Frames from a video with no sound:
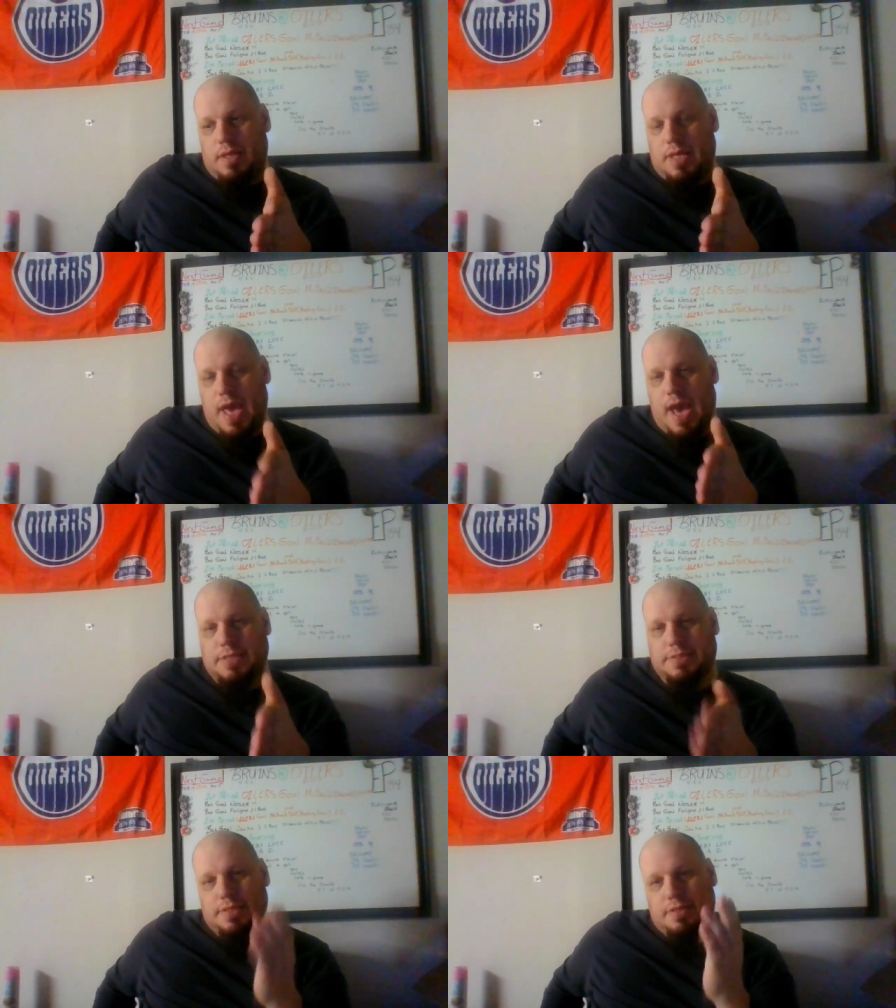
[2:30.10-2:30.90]
he
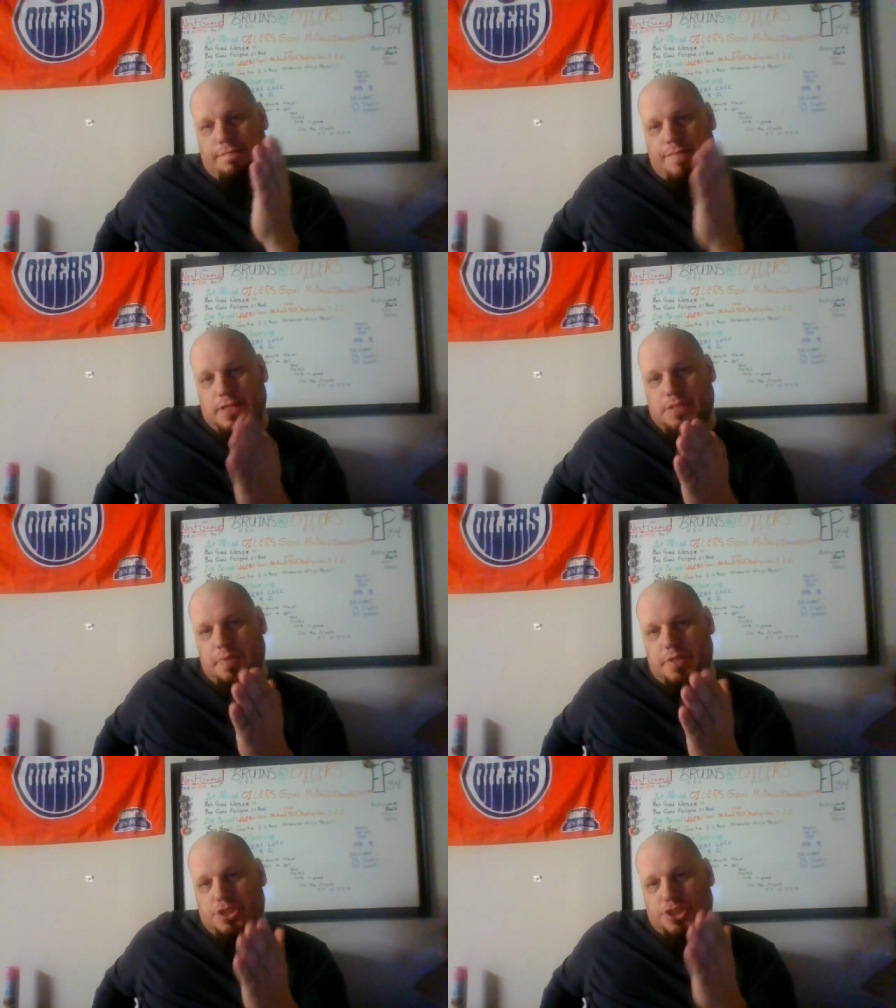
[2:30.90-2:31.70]
asked the
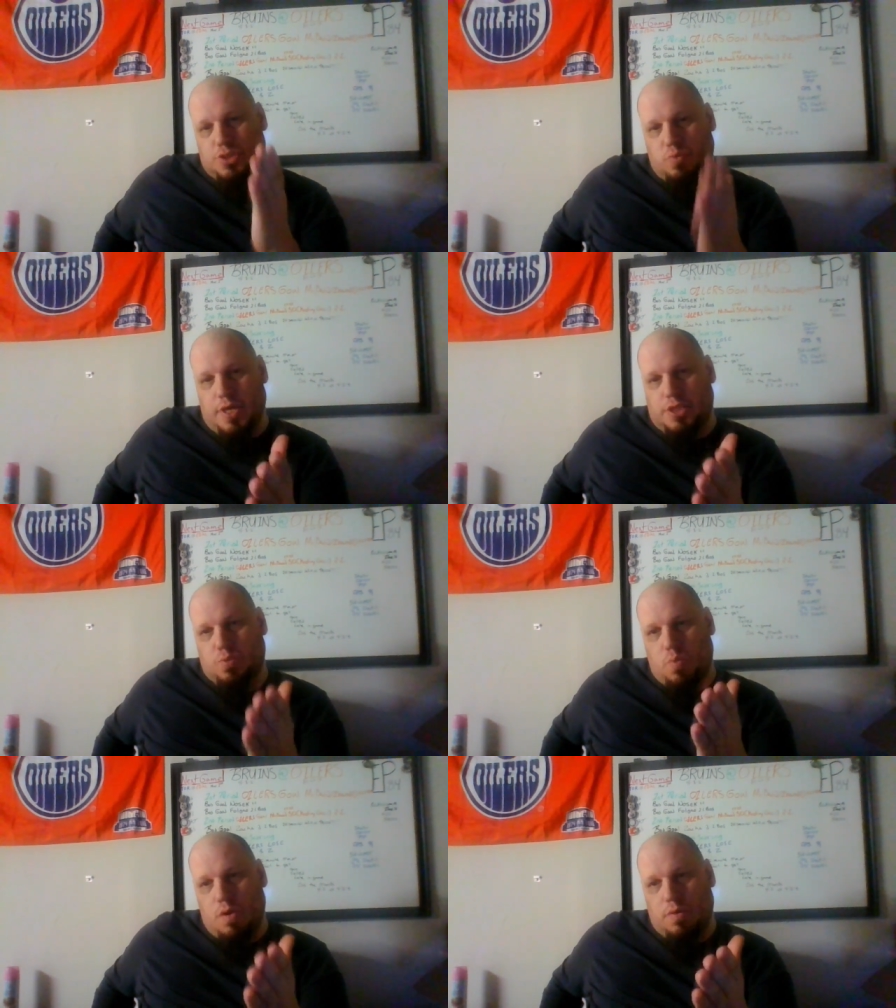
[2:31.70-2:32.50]
defenseman to
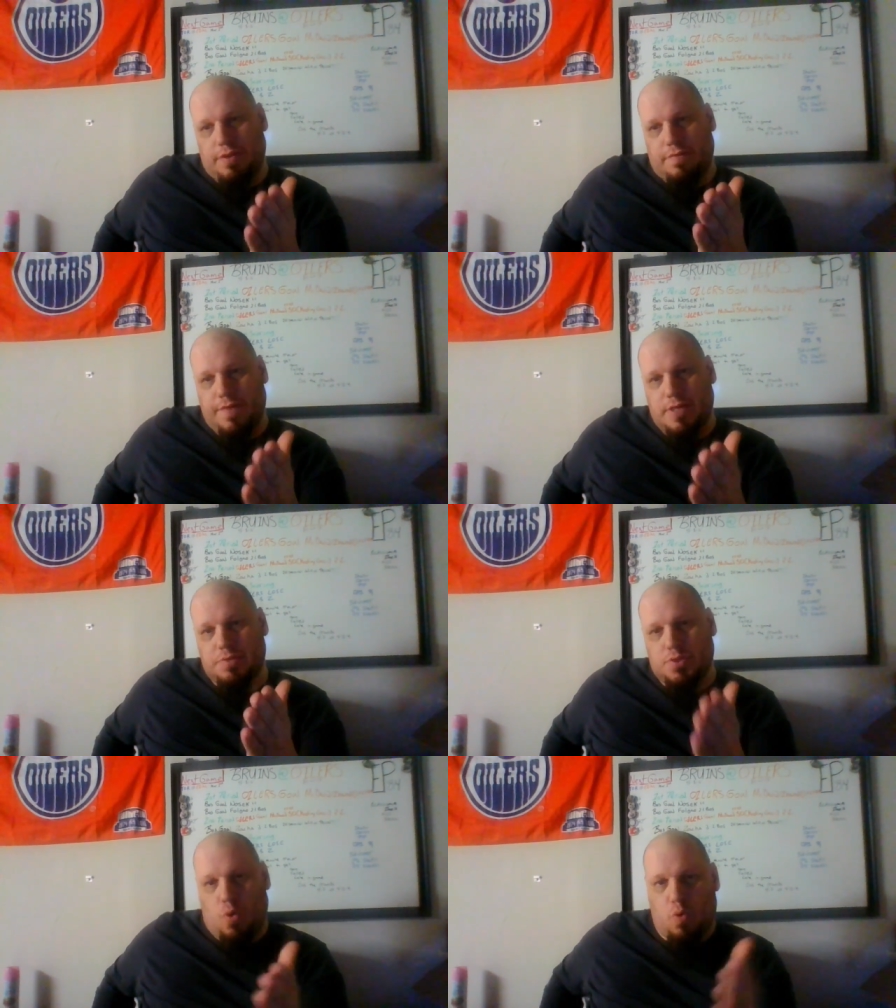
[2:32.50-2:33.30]
switch. Well, the
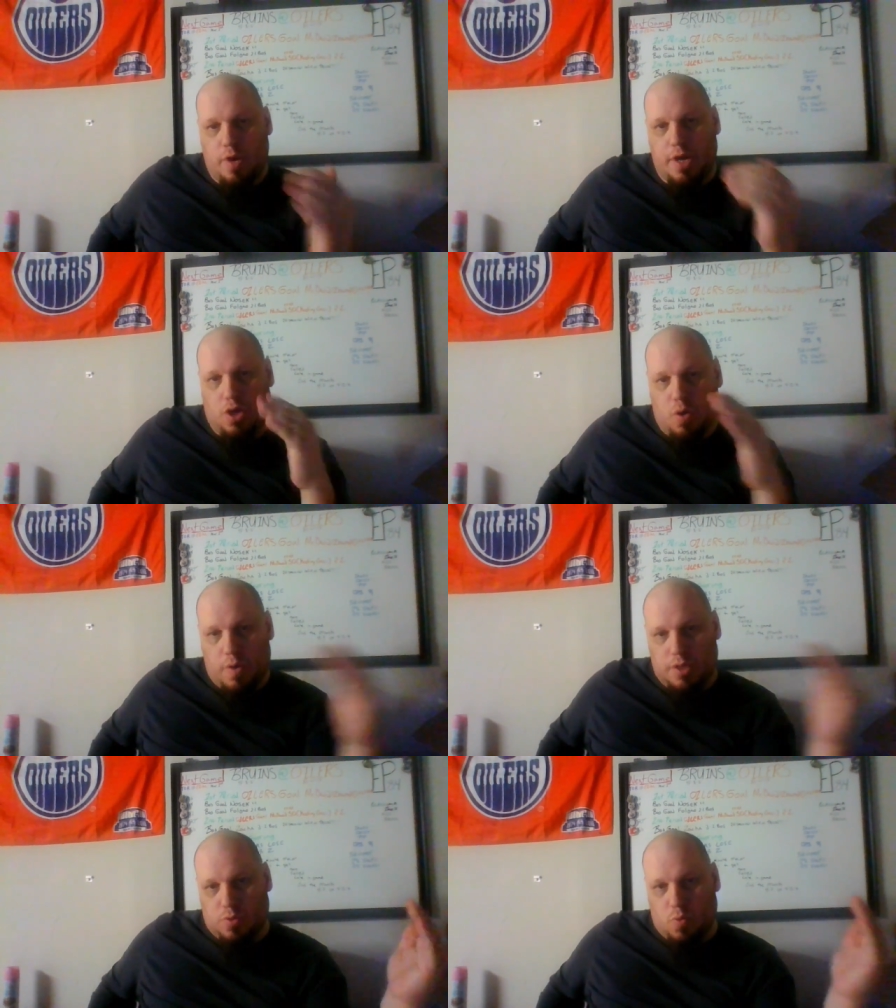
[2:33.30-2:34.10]
defenseman's already
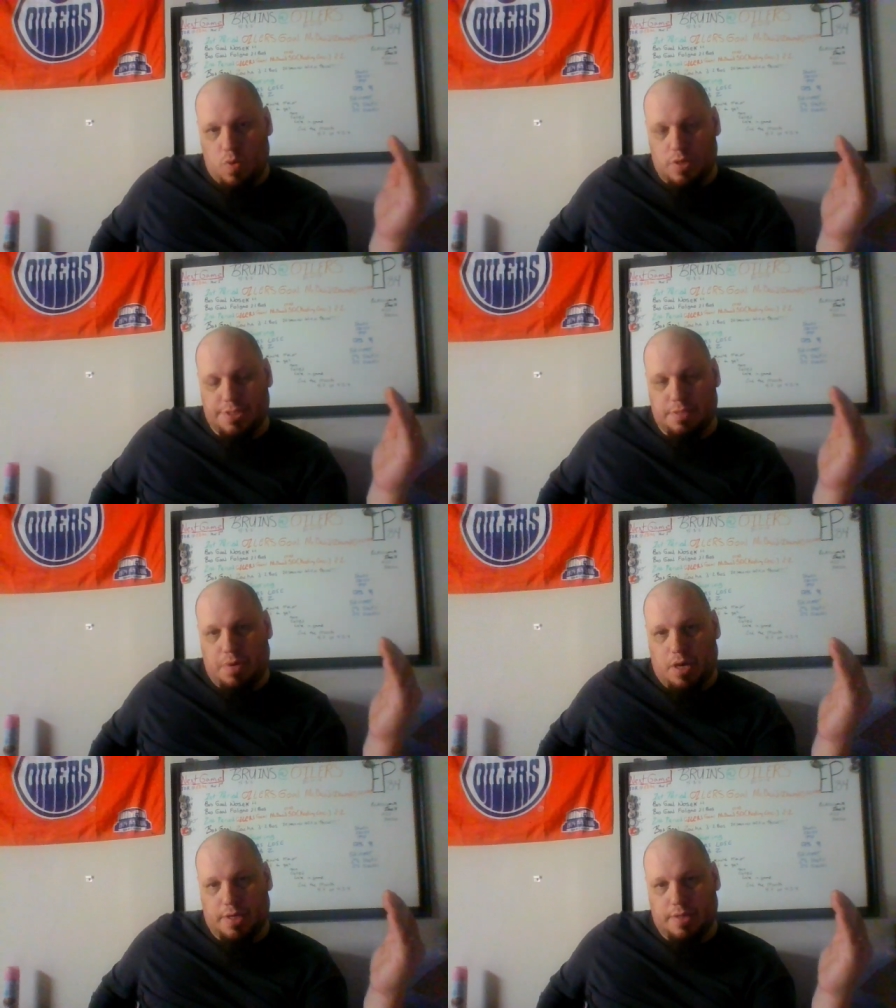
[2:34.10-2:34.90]
going towards the
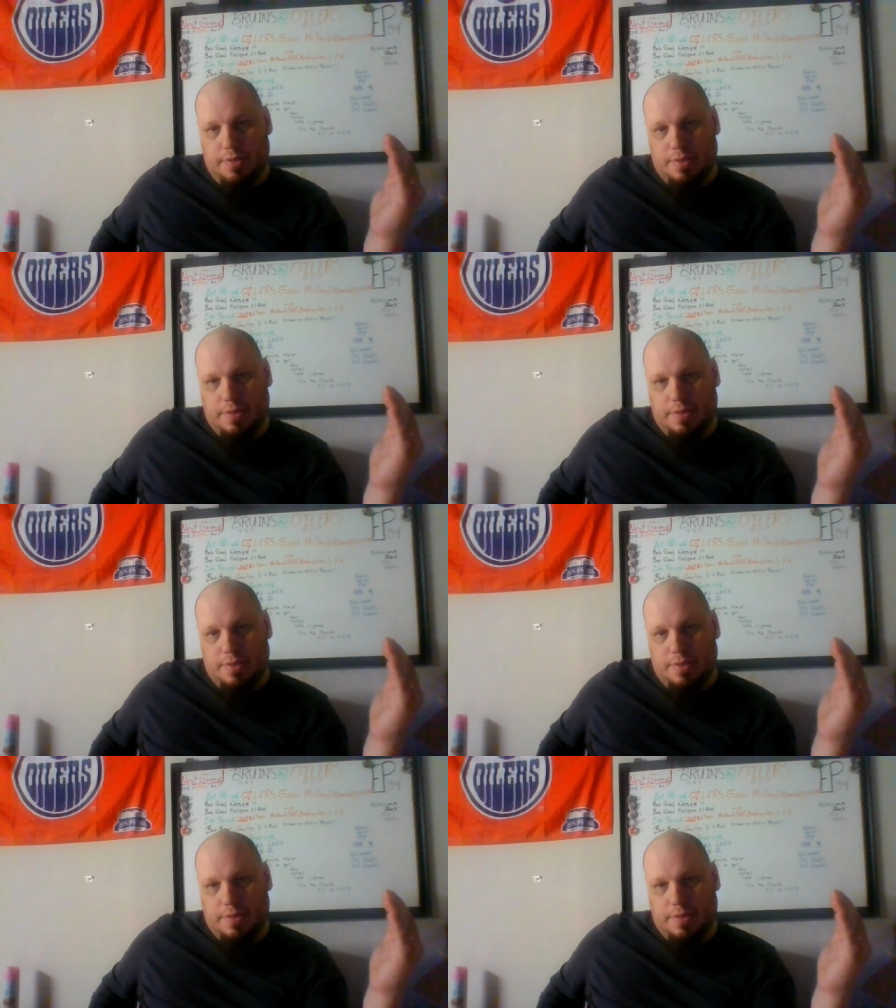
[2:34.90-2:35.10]
puck.